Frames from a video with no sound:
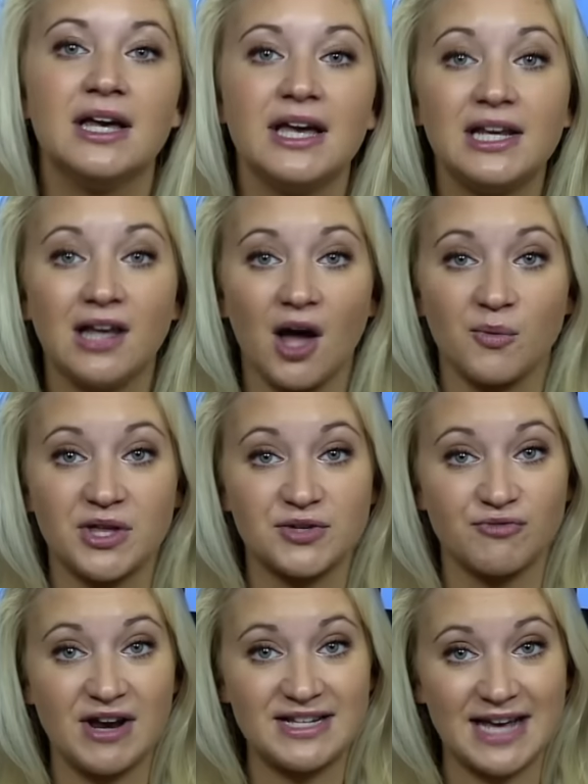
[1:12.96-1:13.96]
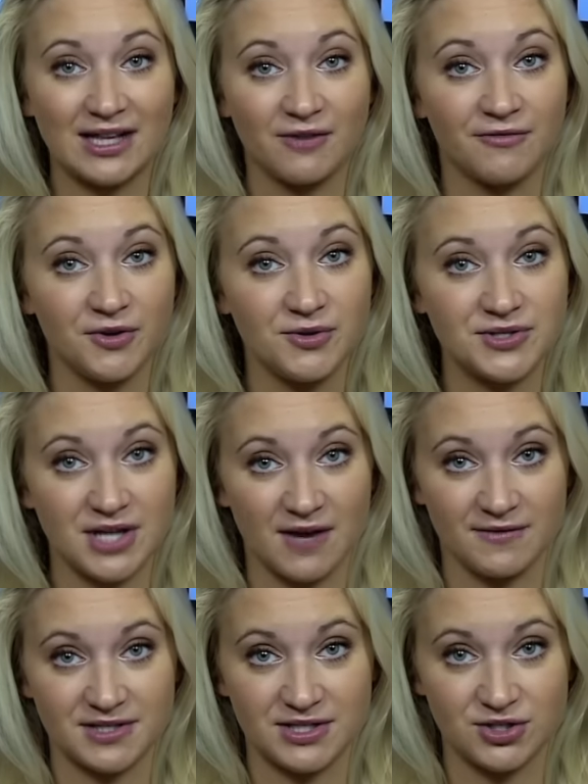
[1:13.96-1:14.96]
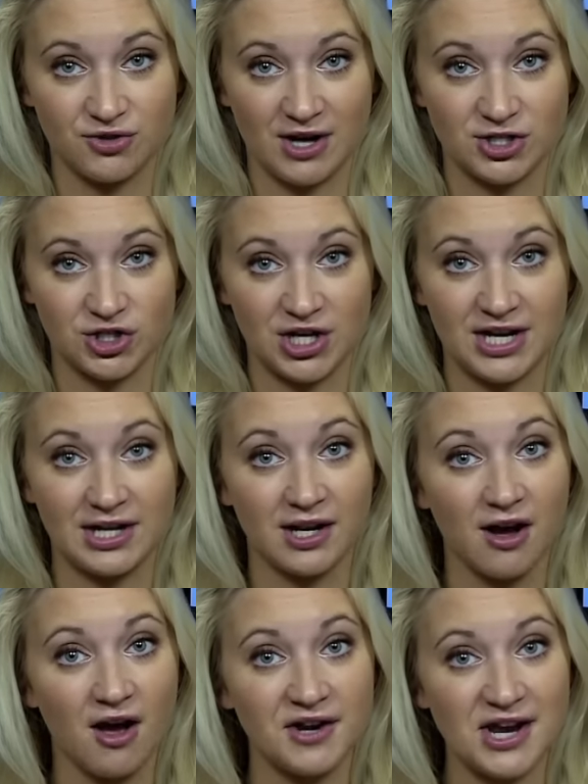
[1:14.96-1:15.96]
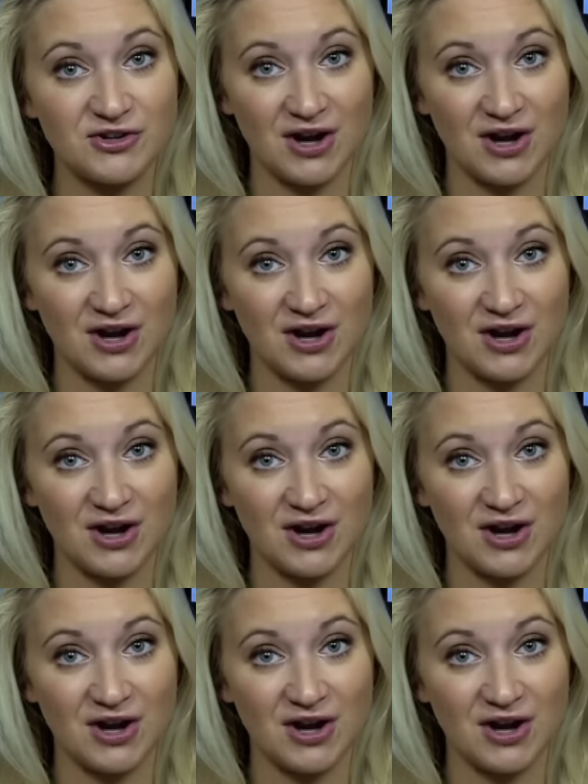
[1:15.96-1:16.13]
In line with its retail and food services strategy, Lagardère